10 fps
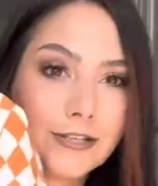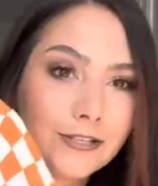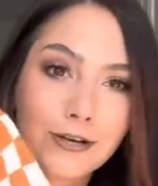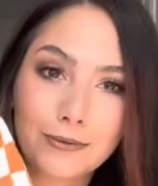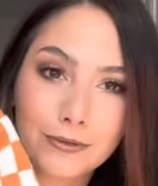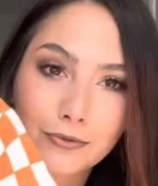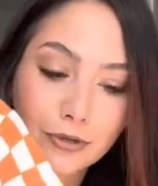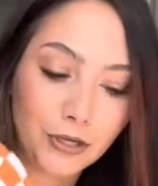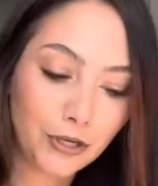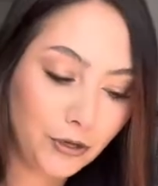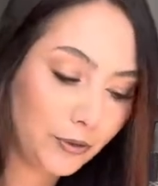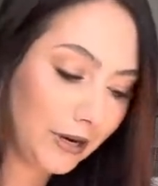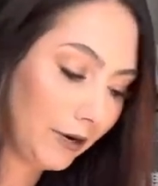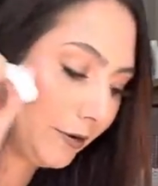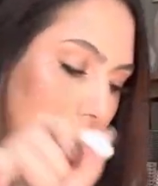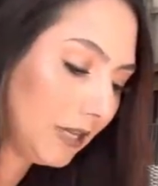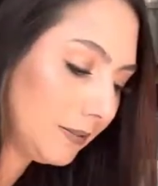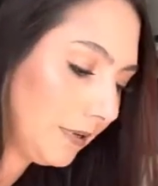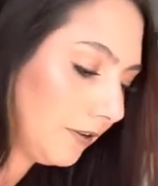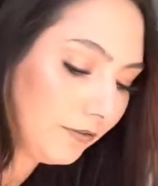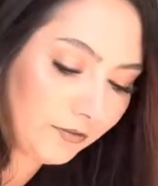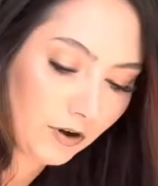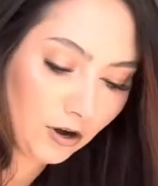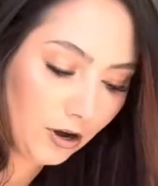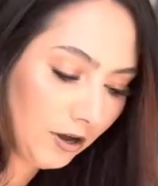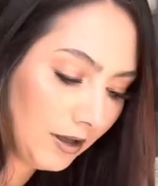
just thought it was really cute and it reminds me of fall.